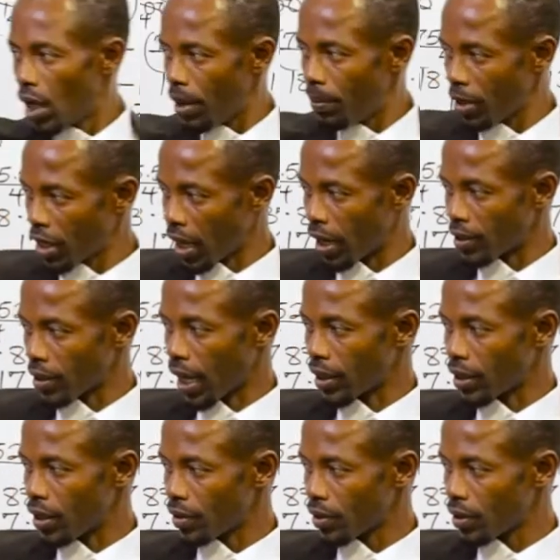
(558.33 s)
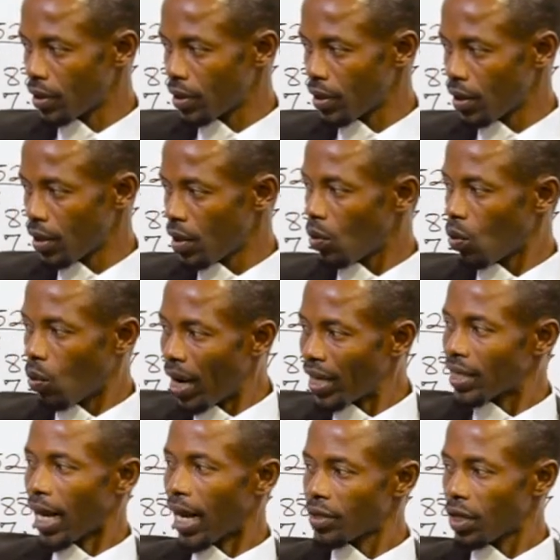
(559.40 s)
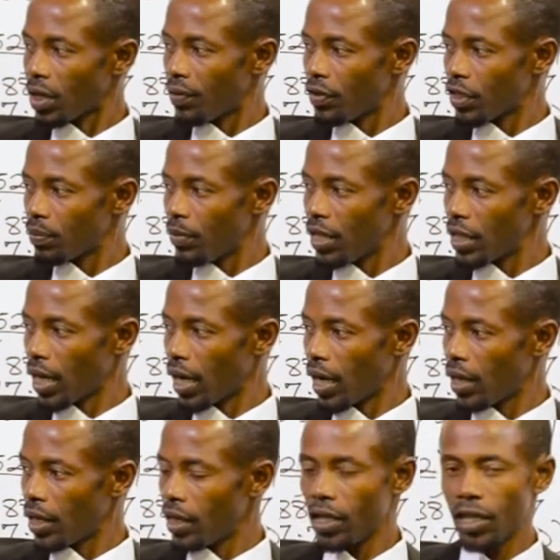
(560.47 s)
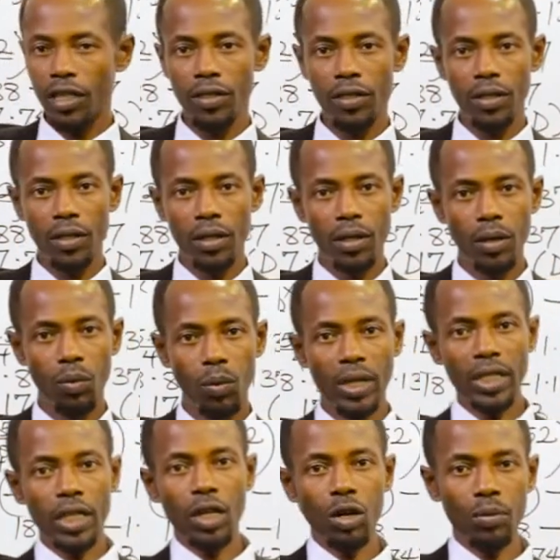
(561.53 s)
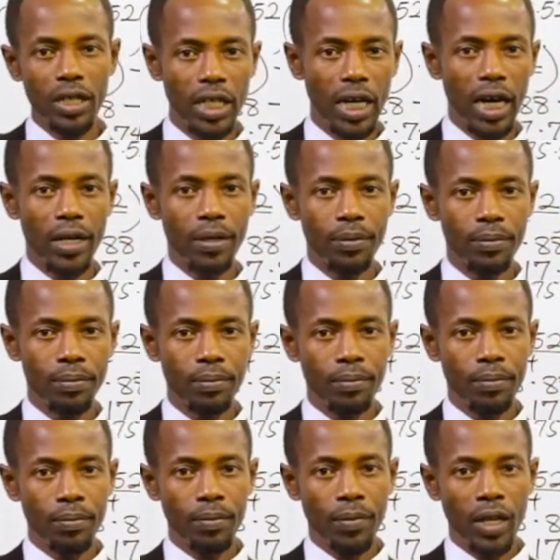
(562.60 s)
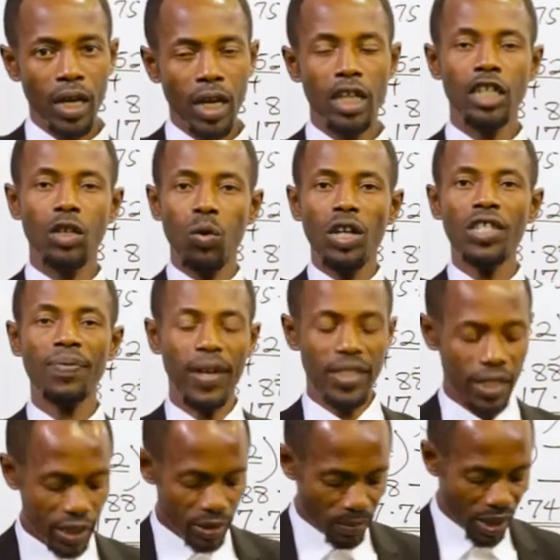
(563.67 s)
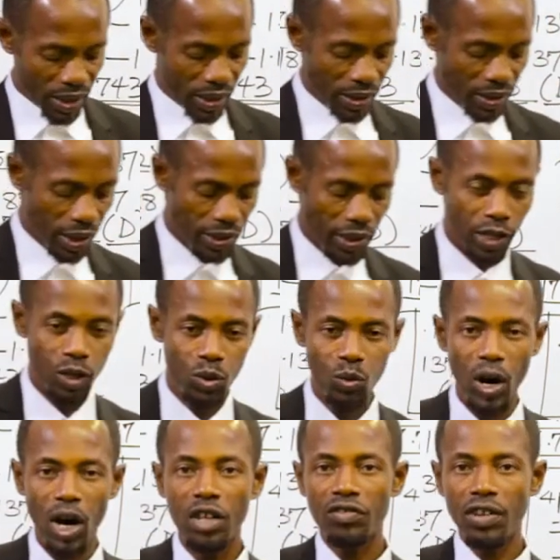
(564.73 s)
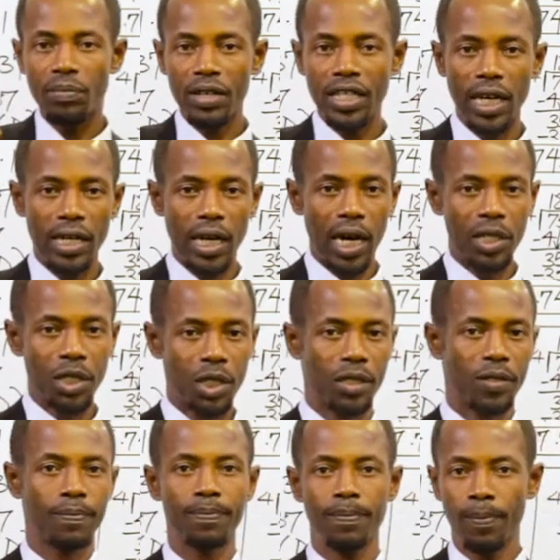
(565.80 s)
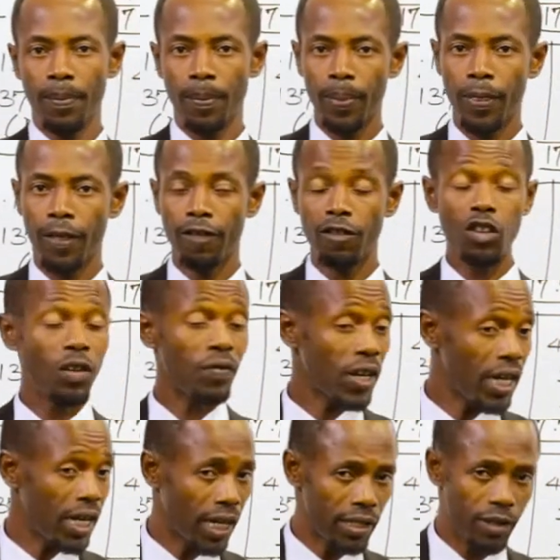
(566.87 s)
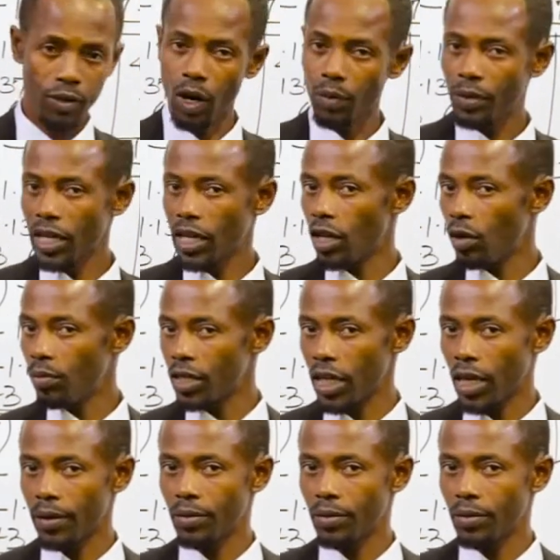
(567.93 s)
A meter is like this. 1,000 of this meter is 1 kilometer. The world's fastest man is tested on 100 meter dash. Do not forget that. It's not up to a kilometer.